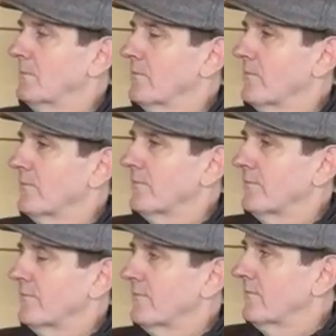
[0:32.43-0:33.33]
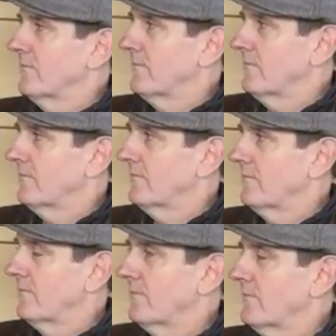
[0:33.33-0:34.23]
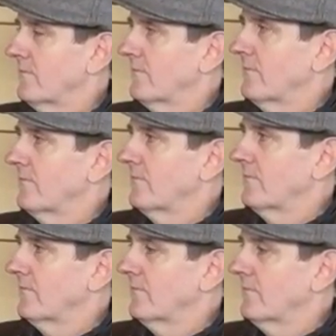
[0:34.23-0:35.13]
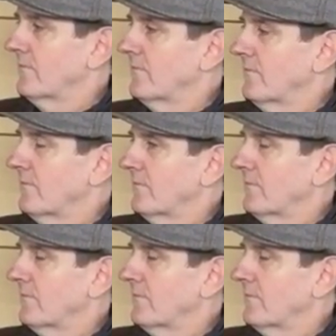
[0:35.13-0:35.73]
[no speech]